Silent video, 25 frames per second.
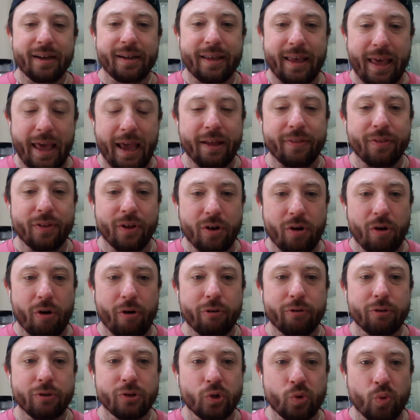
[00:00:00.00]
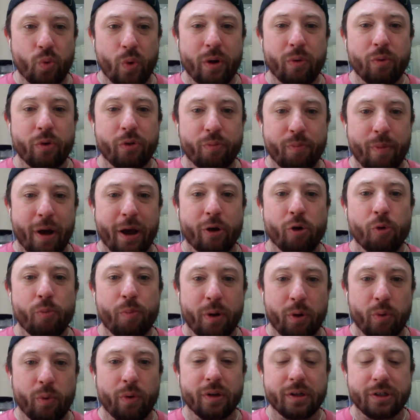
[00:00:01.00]
can the Cardinals win with Michael
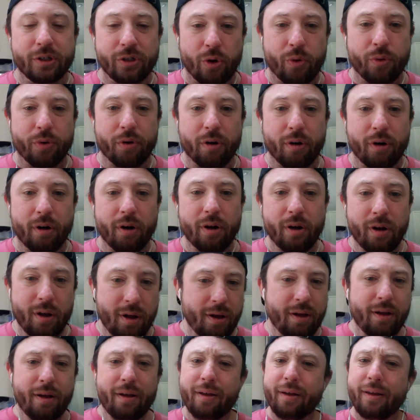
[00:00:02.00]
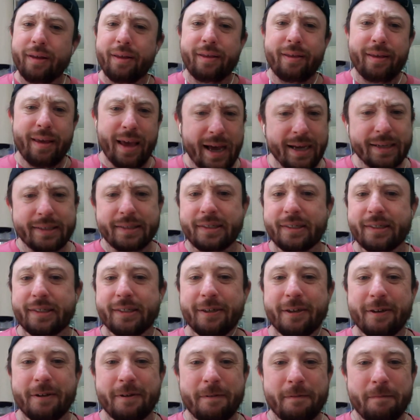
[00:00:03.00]
Bidwill as owner? Yes.
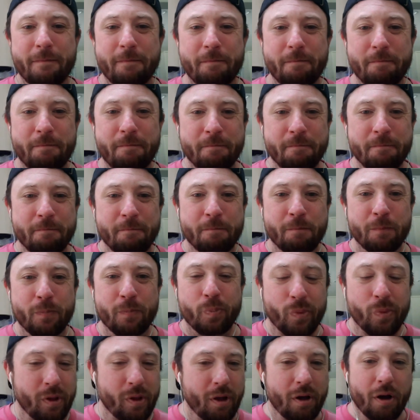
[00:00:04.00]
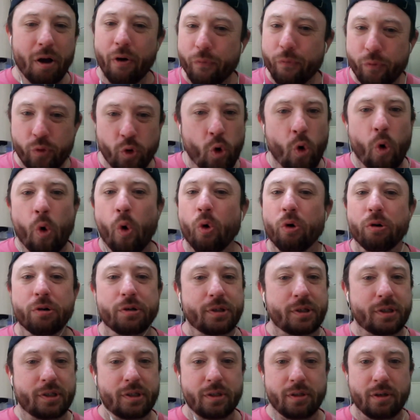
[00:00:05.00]
Of
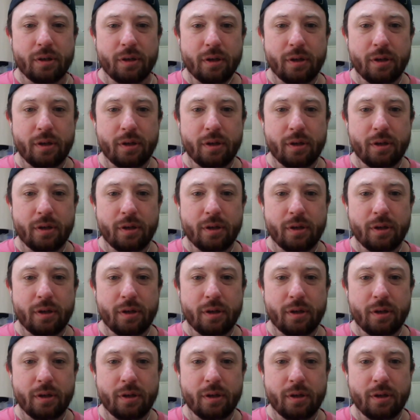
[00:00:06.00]
course.